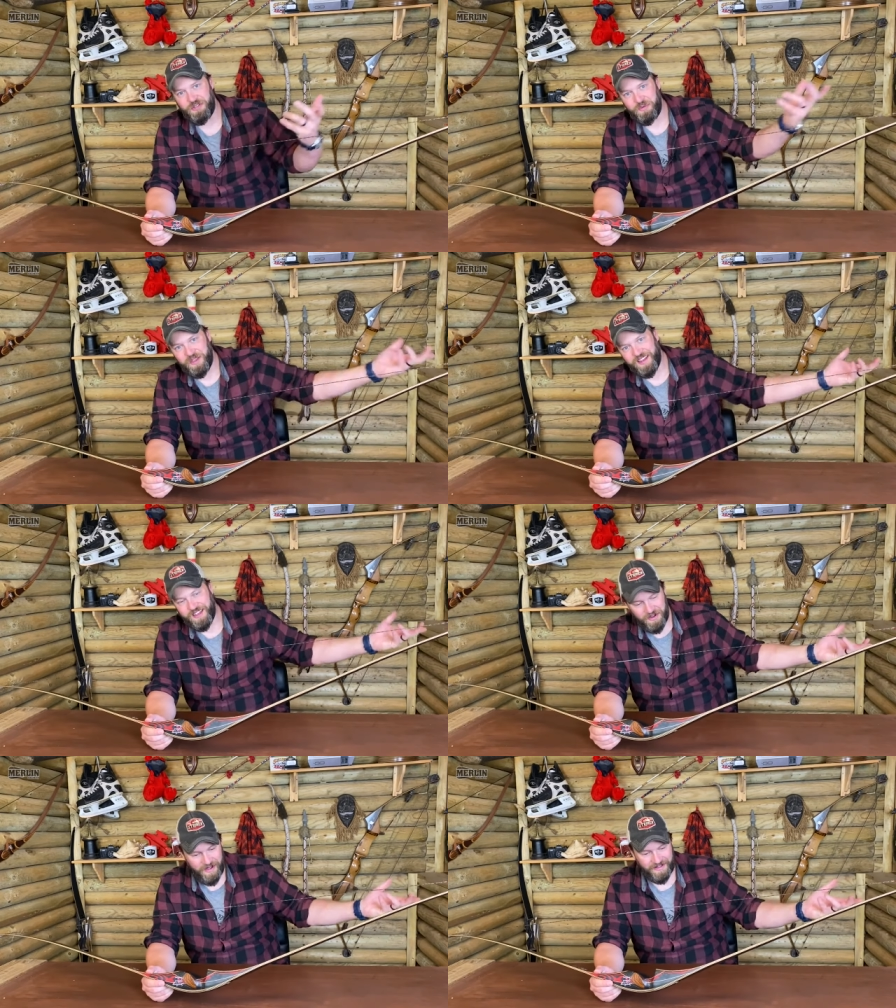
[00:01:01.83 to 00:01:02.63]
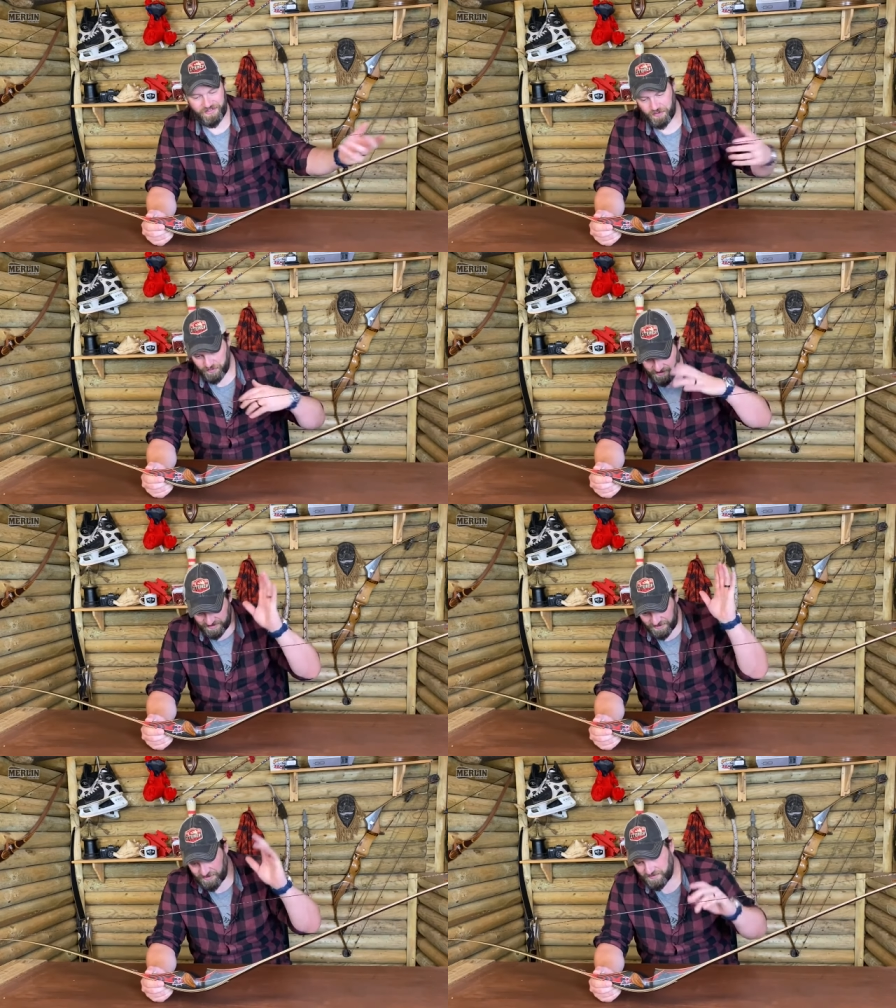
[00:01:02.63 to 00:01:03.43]
that we're going to go out into the woods
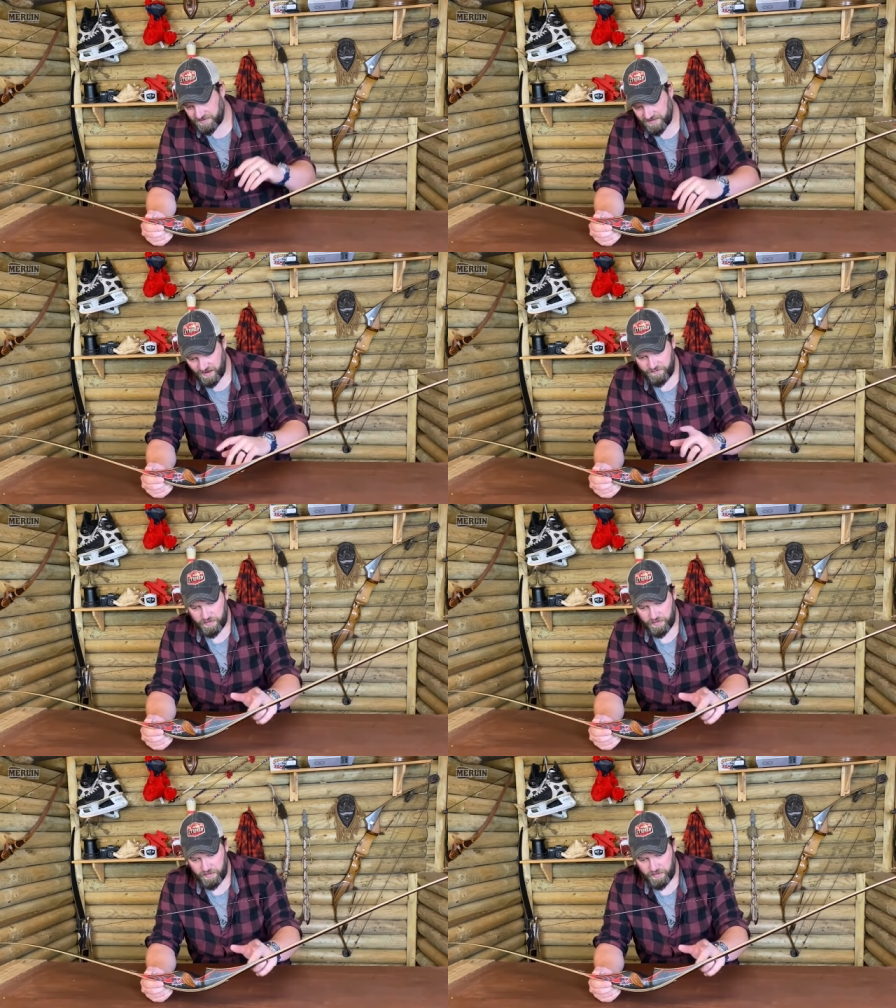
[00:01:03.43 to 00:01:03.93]
and do some stuff,